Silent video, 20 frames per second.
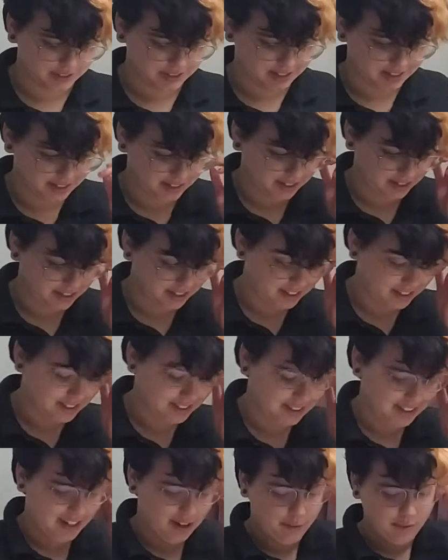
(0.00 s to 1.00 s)
the thing until
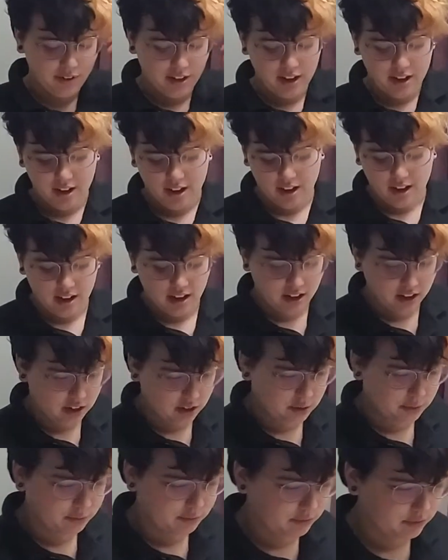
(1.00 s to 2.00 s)
now.
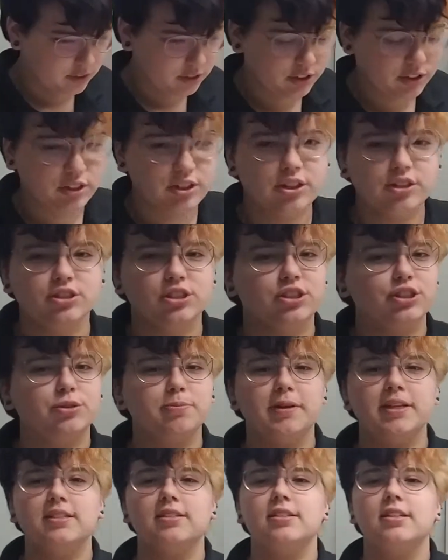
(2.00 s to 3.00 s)
You're
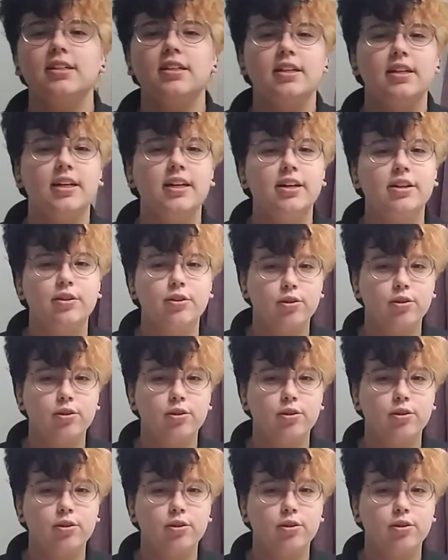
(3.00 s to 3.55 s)
basically gonna need